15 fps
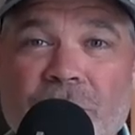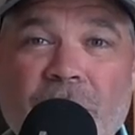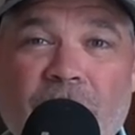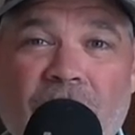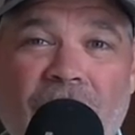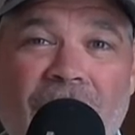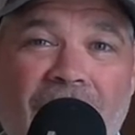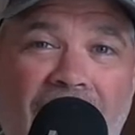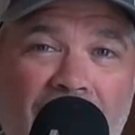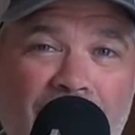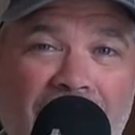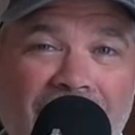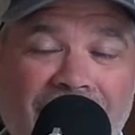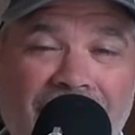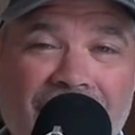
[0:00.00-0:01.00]
up, y'all? I'm
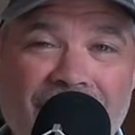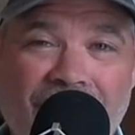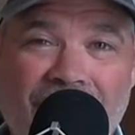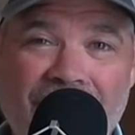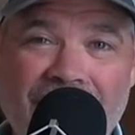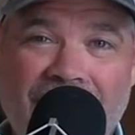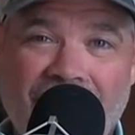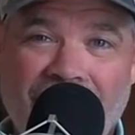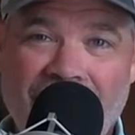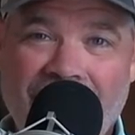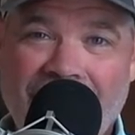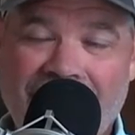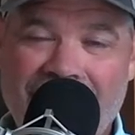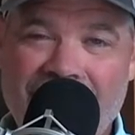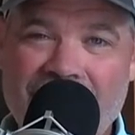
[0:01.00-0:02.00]
Alan Hayne, the Lawn Care
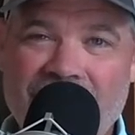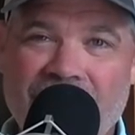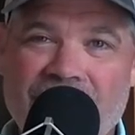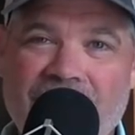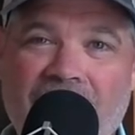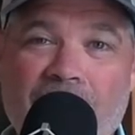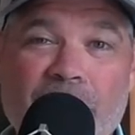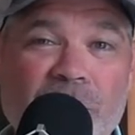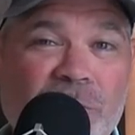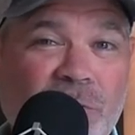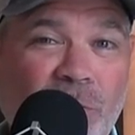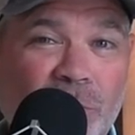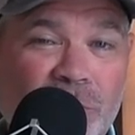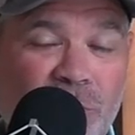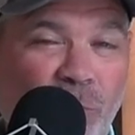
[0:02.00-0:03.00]
Nut, and this is
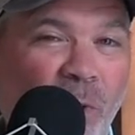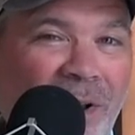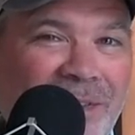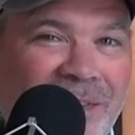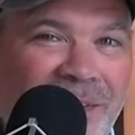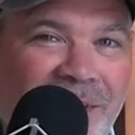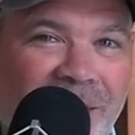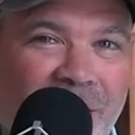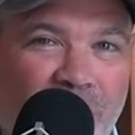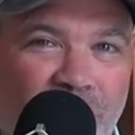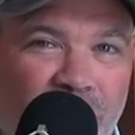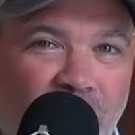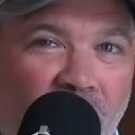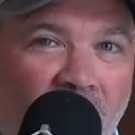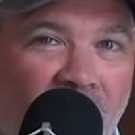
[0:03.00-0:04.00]
episode 20
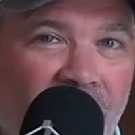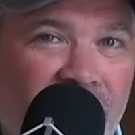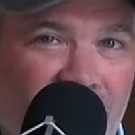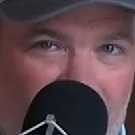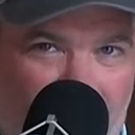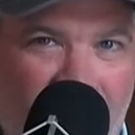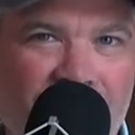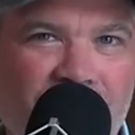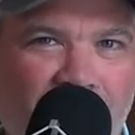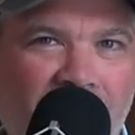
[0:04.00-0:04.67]
of Lawns Across